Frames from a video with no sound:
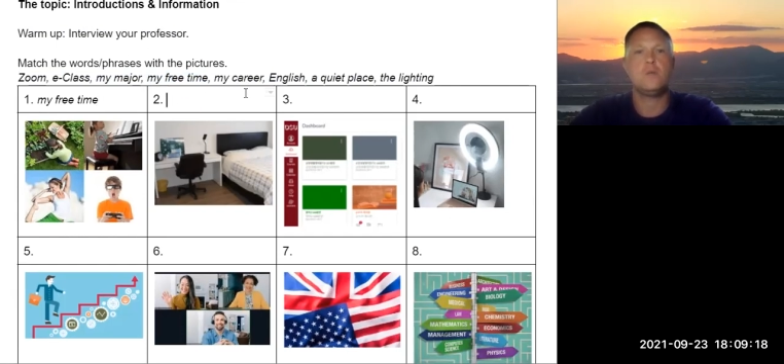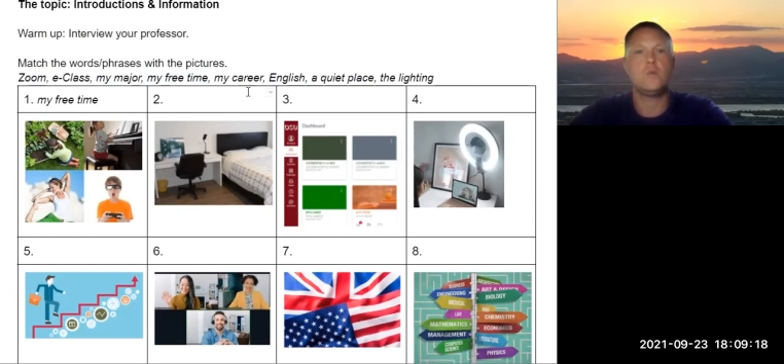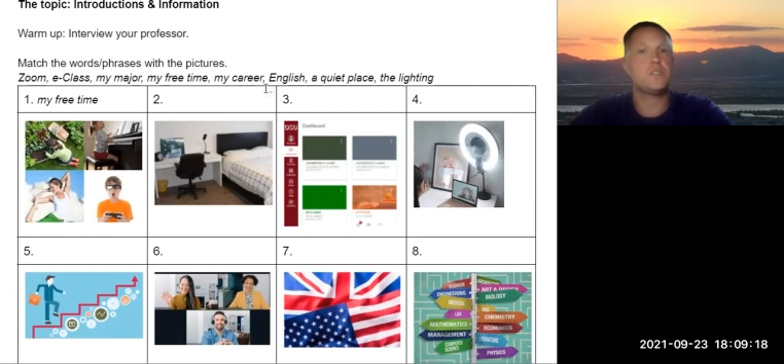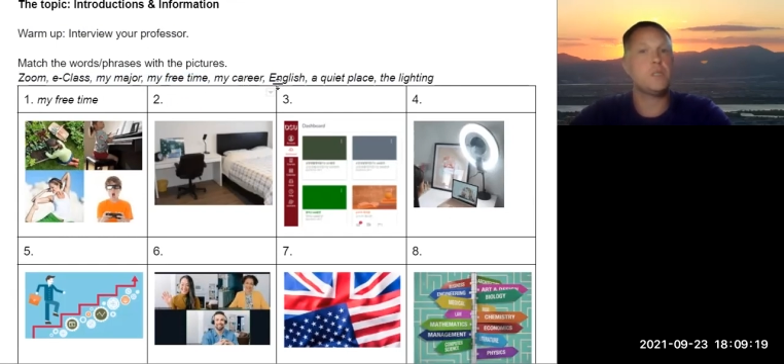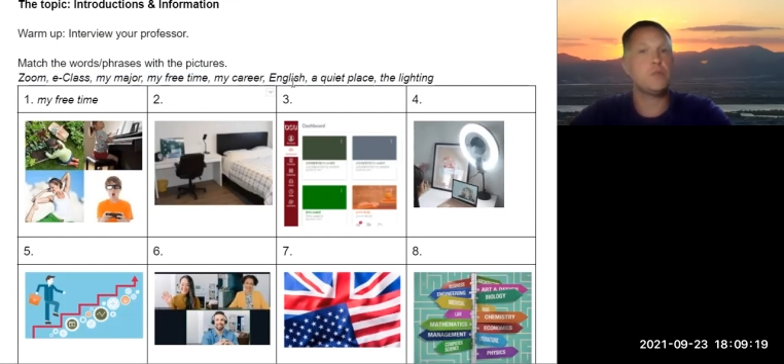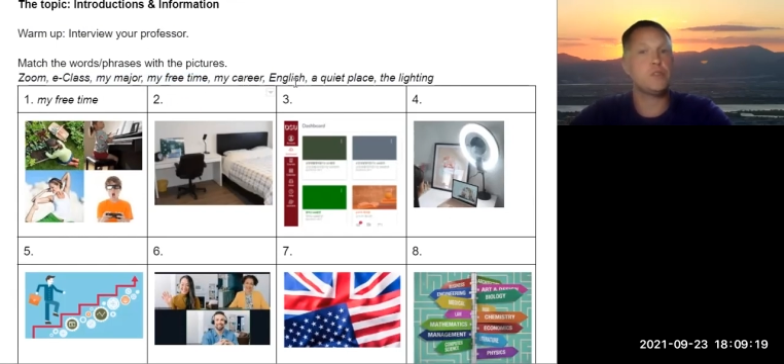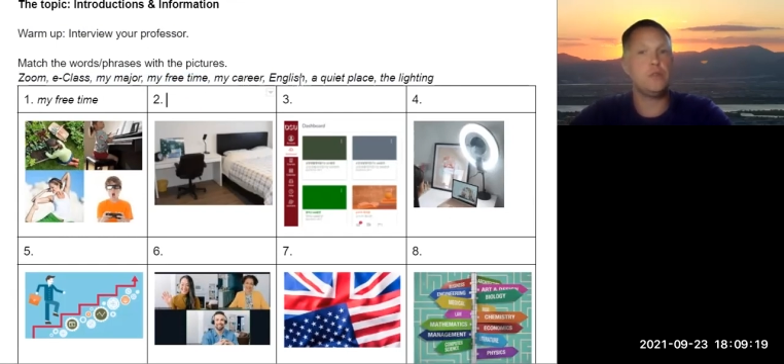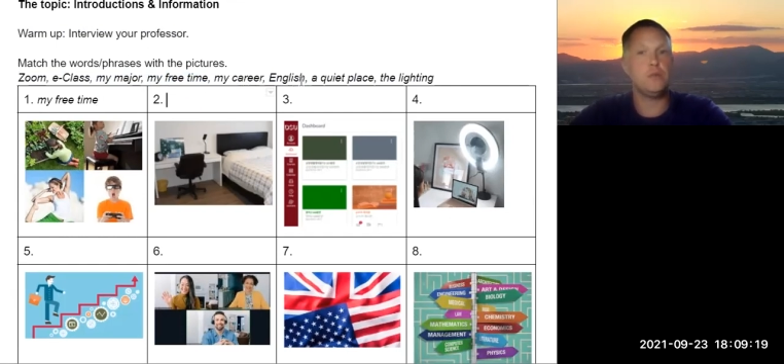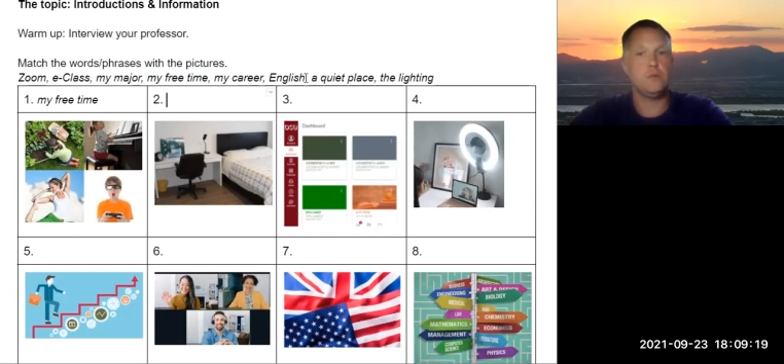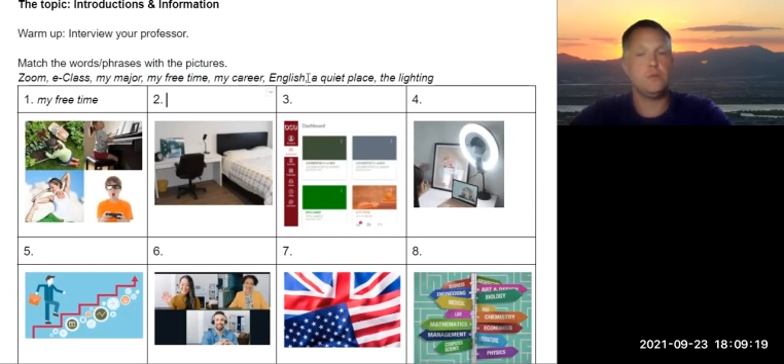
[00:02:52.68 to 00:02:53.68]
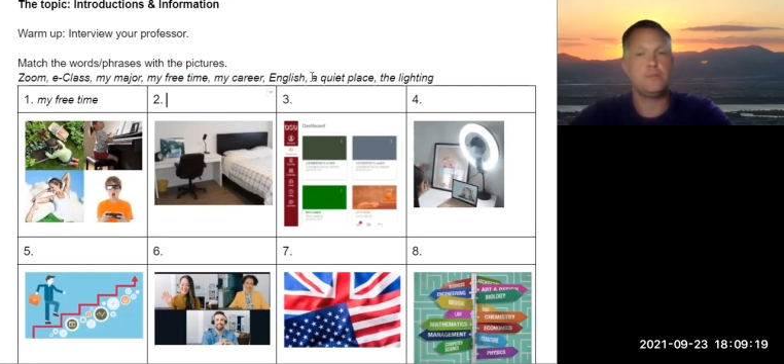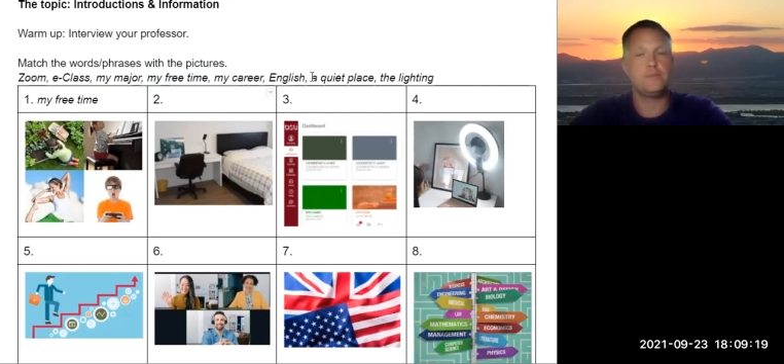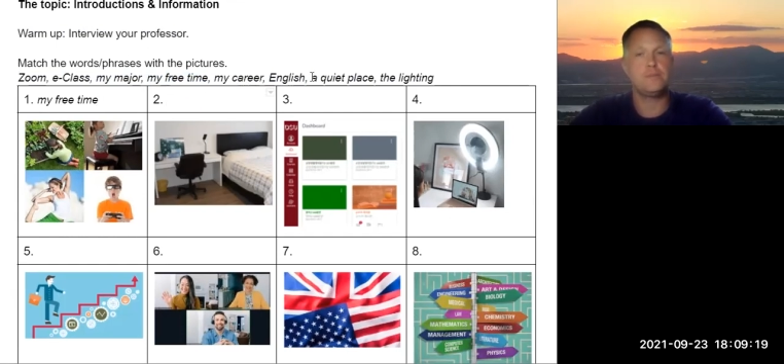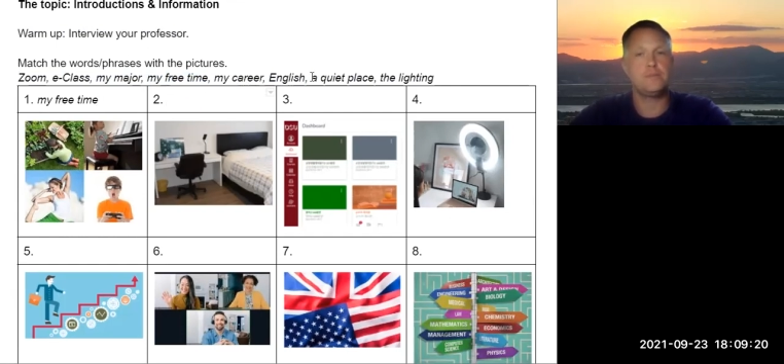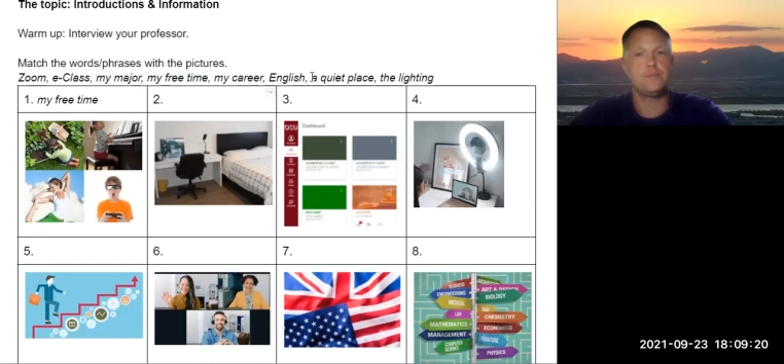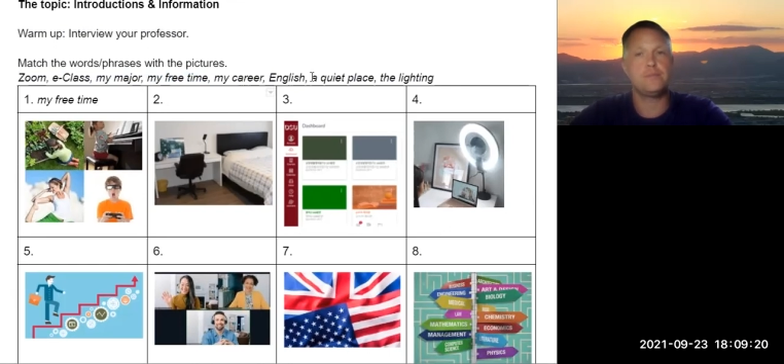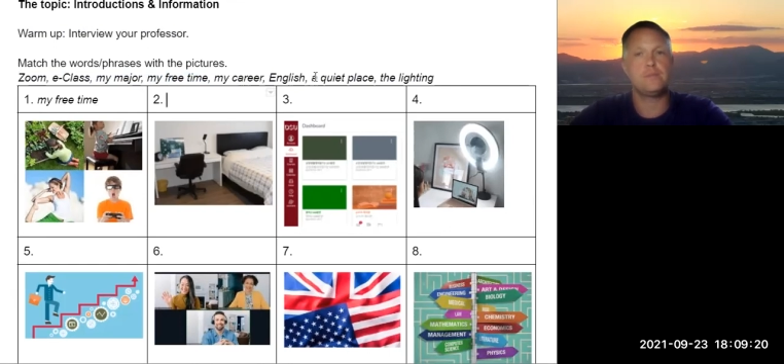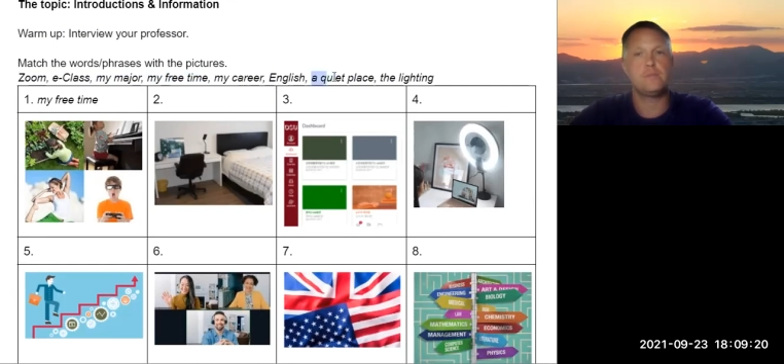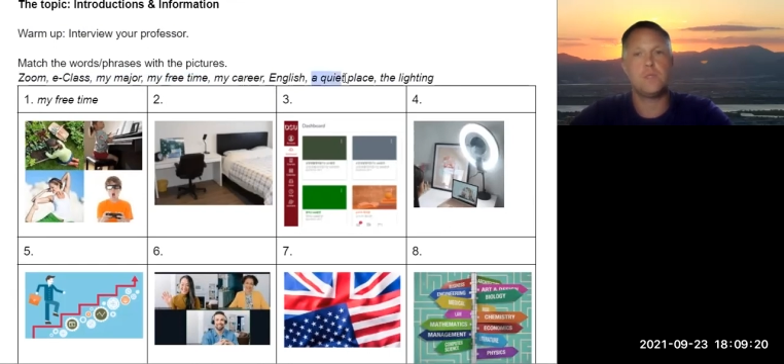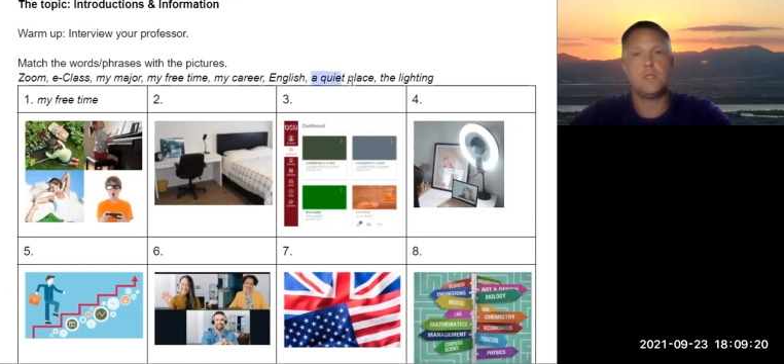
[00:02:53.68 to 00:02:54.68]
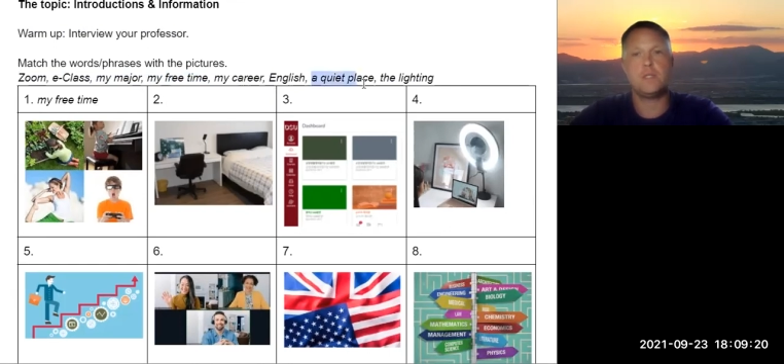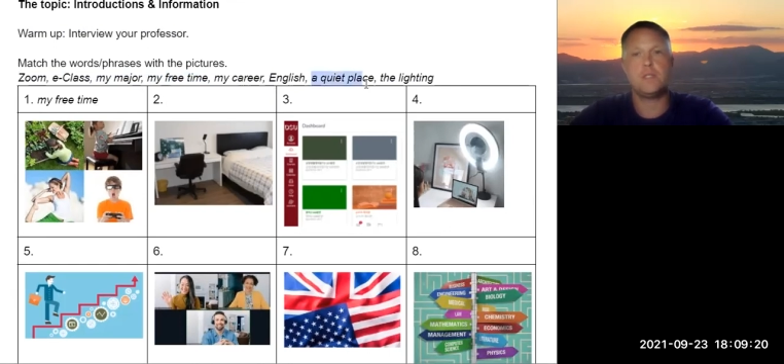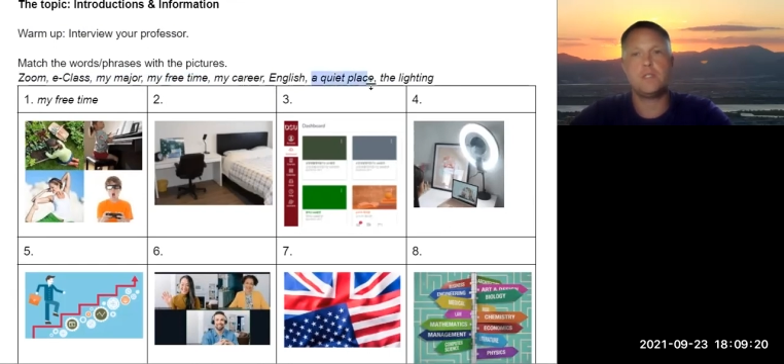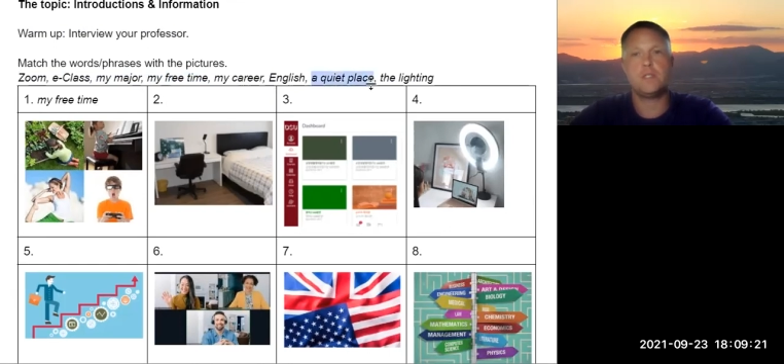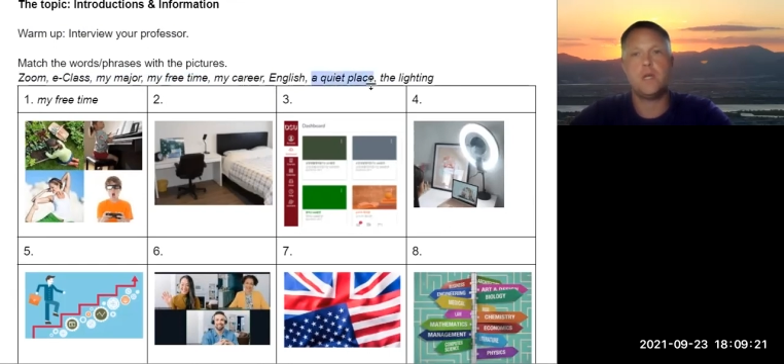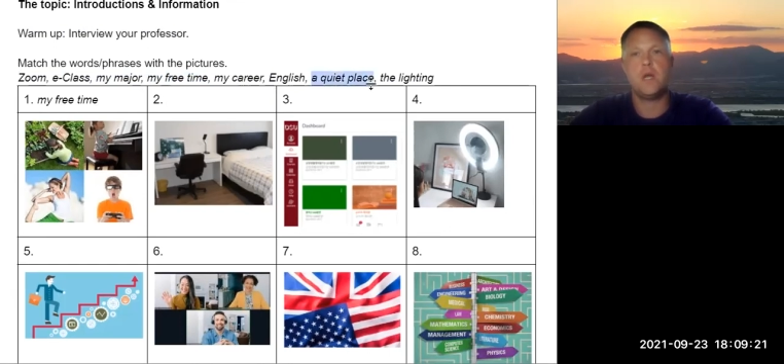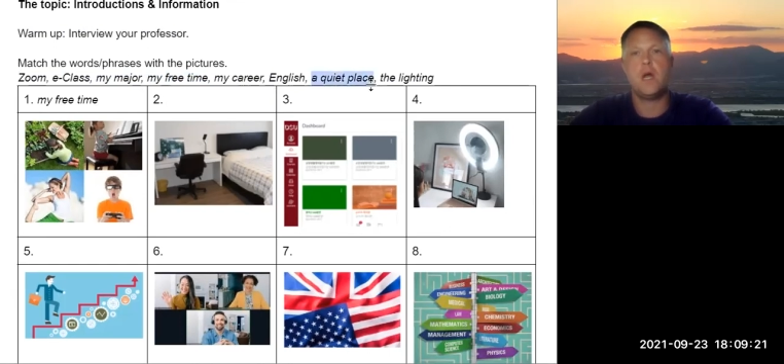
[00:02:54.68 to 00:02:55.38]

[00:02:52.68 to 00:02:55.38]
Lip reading: What's number 2? It's